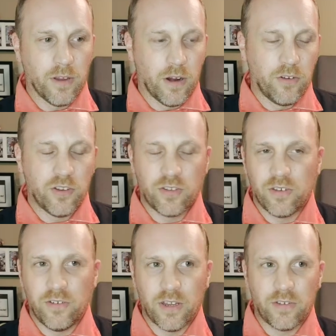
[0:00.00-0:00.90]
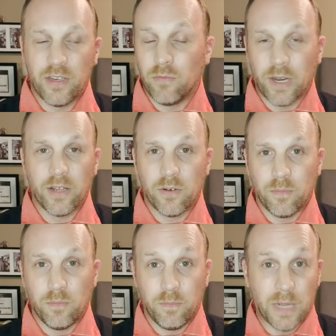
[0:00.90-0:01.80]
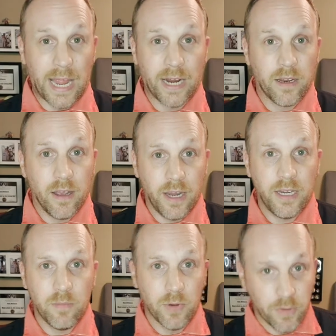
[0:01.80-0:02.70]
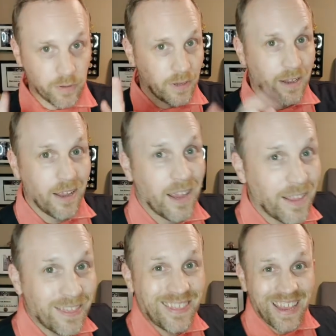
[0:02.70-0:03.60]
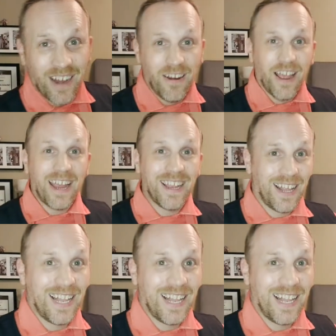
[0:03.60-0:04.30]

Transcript: are just suggesting regular black hiking boots. There, I got